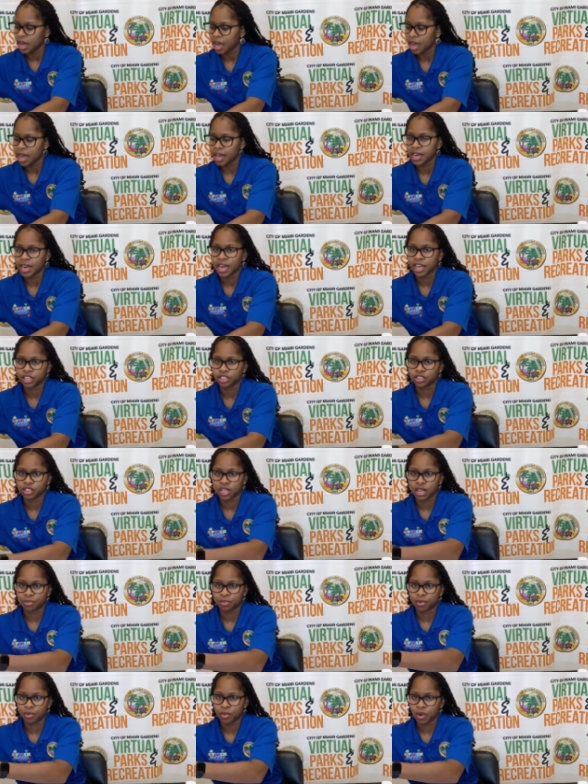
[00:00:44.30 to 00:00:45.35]
an extra
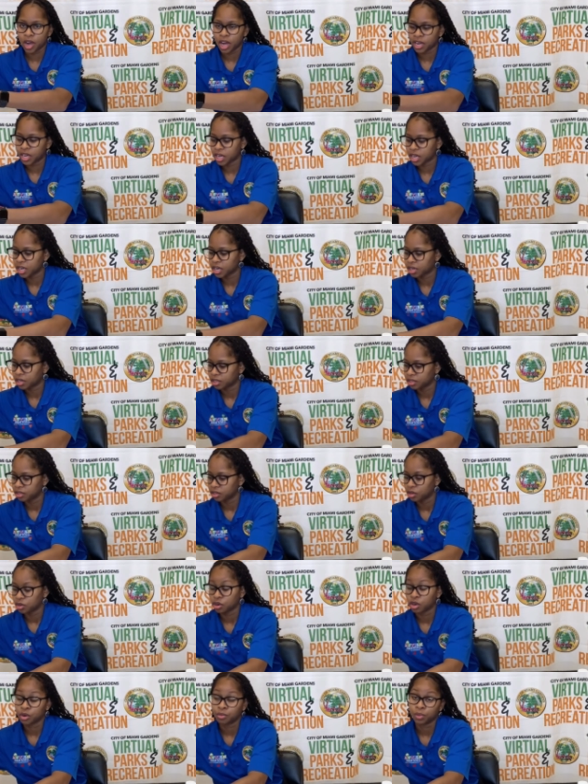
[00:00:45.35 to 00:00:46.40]
cup of water
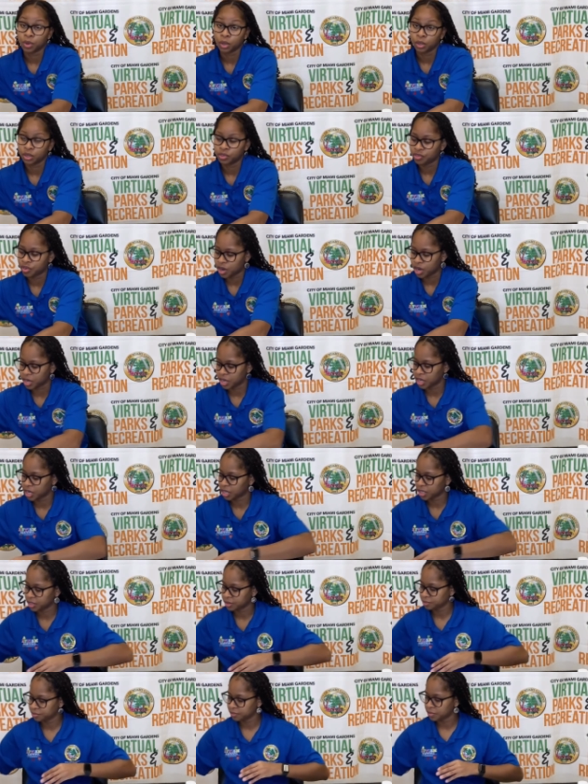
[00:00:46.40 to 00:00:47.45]
or a bowl of water,
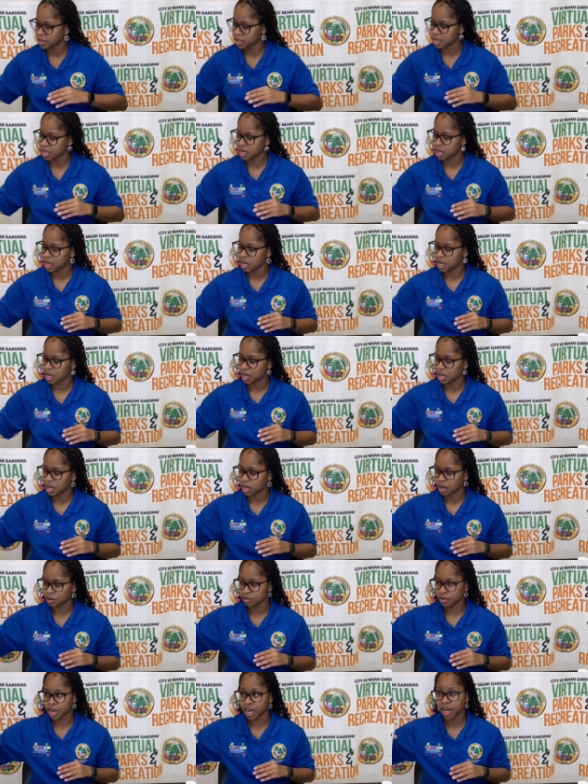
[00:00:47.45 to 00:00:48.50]

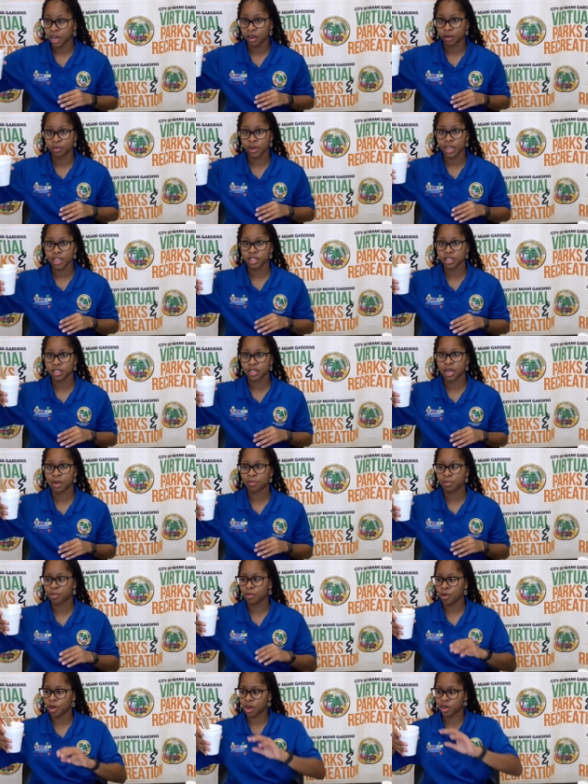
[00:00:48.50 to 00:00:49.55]
a re regular cup
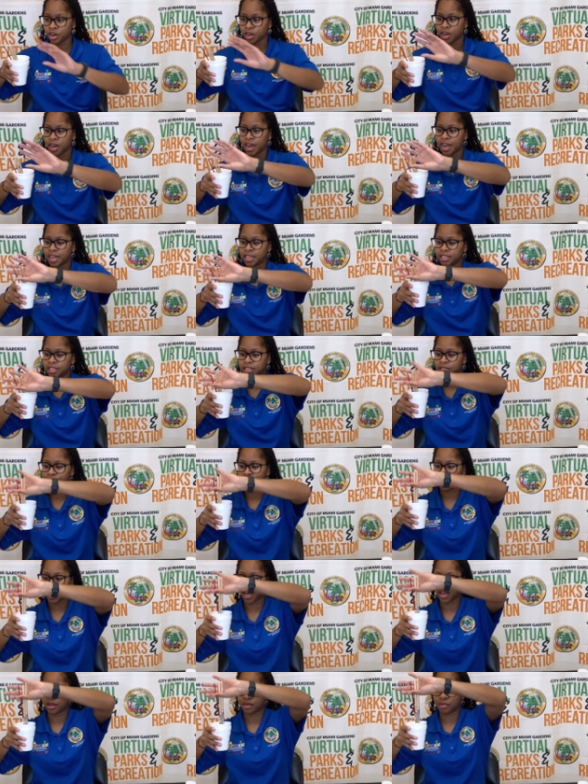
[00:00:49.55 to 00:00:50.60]
of water, and some
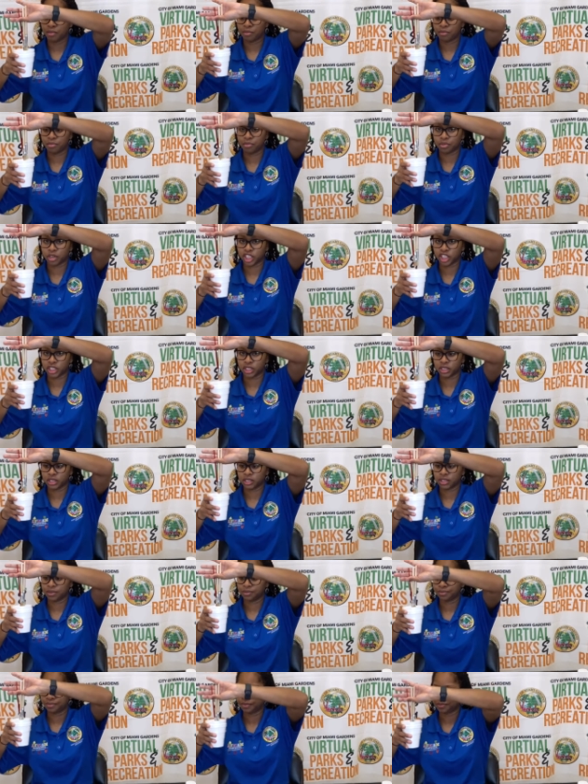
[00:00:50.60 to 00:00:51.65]
paint brushes,
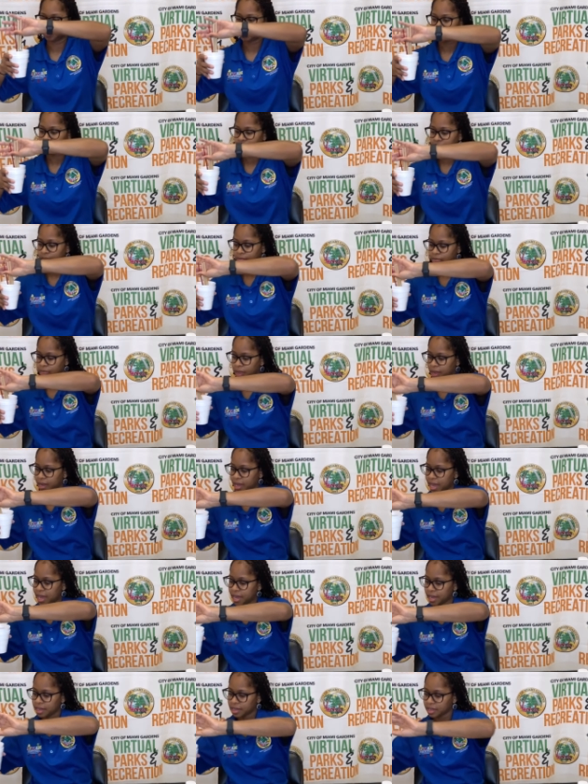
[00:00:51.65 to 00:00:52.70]
okay?